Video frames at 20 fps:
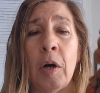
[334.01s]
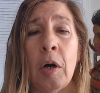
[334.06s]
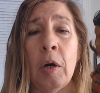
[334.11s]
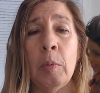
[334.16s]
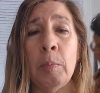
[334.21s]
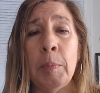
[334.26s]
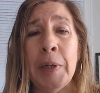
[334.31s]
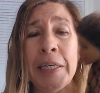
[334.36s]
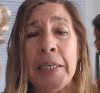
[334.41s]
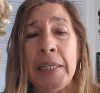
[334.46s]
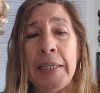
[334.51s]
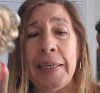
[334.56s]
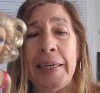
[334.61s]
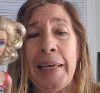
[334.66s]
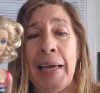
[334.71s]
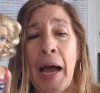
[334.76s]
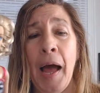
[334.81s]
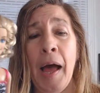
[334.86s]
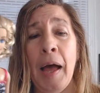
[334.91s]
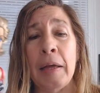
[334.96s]
Oh my
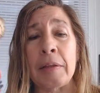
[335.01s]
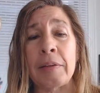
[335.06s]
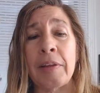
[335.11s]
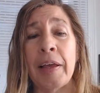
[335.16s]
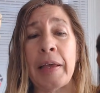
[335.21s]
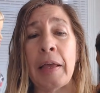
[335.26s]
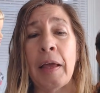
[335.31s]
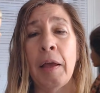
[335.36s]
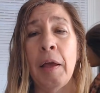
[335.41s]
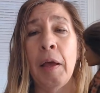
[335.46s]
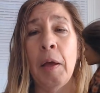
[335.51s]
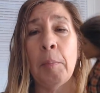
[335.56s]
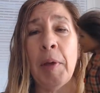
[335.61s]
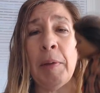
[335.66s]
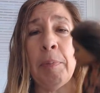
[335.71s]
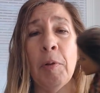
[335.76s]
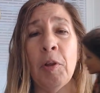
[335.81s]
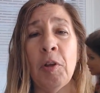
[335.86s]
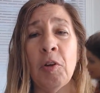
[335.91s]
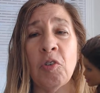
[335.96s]
God. Like,
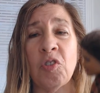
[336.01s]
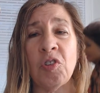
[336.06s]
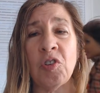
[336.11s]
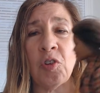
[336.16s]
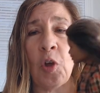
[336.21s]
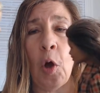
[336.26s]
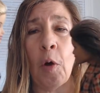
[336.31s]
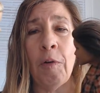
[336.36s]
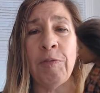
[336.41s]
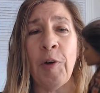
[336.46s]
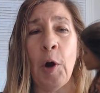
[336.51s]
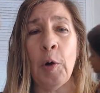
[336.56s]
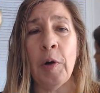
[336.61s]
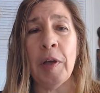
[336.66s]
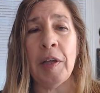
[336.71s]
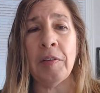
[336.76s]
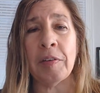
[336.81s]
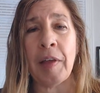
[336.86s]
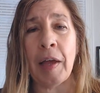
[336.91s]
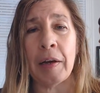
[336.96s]
people are so
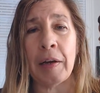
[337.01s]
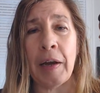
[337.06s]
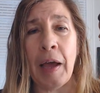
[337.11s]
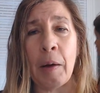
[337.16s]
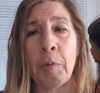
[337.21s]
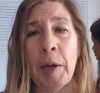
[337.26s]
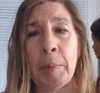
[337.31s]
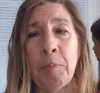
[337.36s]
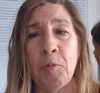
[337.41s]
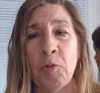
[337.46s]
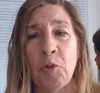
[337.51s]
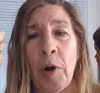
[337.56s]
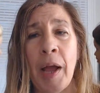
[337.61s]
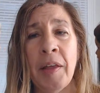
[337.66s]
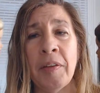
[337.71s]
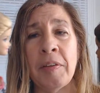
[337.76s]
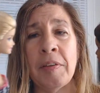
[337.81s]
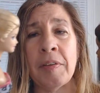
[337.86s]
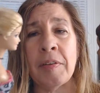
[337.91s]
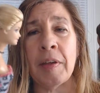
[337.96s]
focused on how I'm
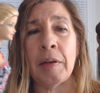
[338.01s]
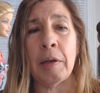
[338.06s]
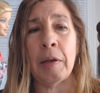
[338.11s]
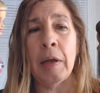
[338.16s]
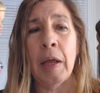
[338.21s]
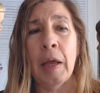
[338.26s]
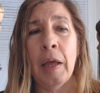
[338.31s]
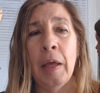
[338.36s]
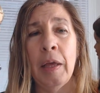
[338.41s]
dressed and,